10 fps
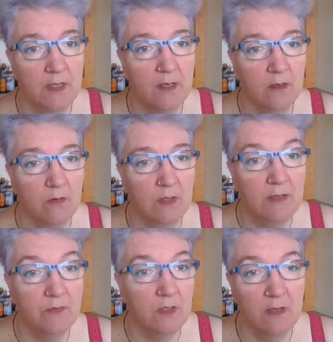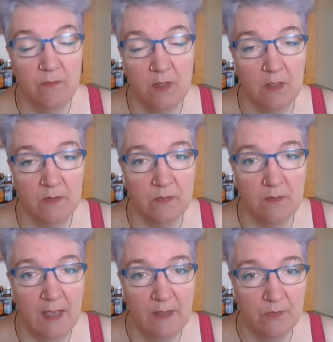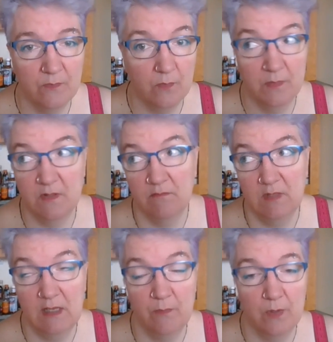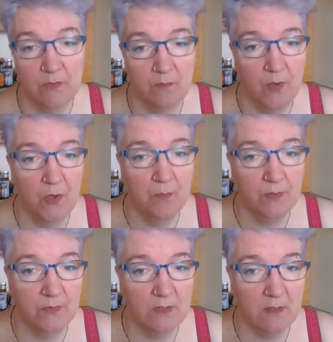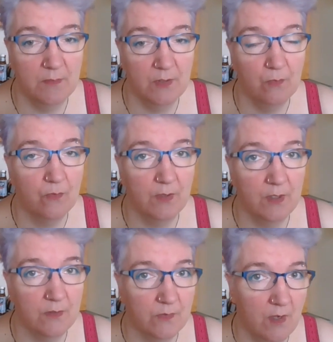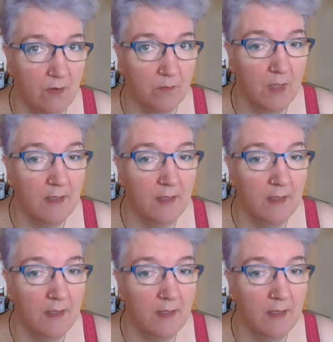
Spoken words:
and I'll, even though there's the house full because Dave works from home most of the time, and all 3 girls are home.